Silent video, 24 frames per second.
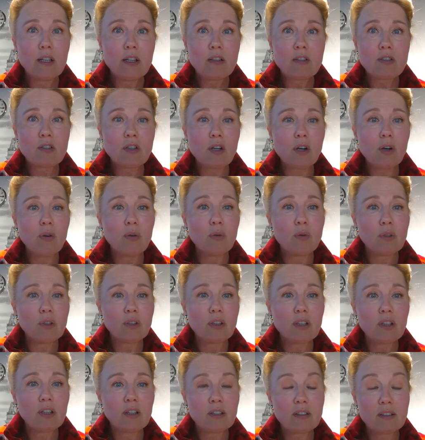
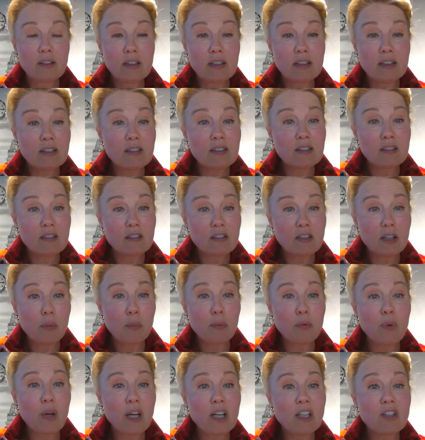So this
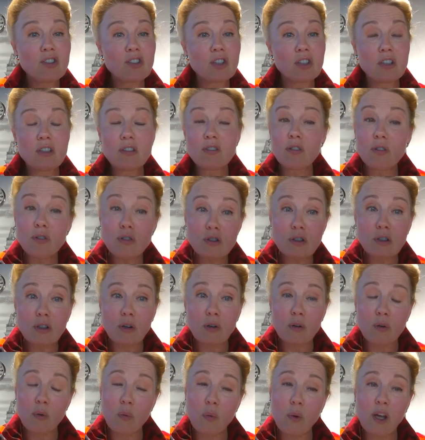separation is
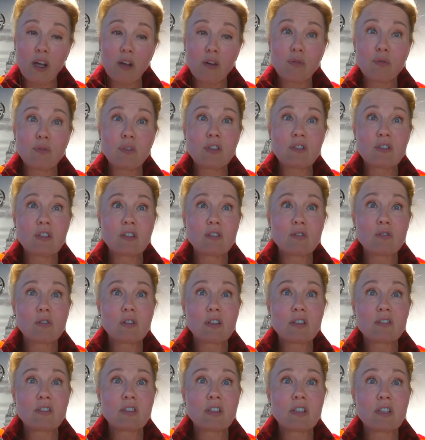also a way of
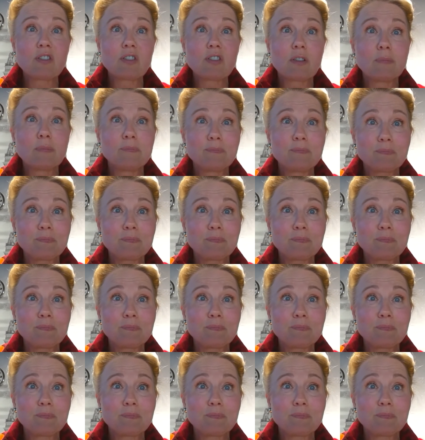decentralization.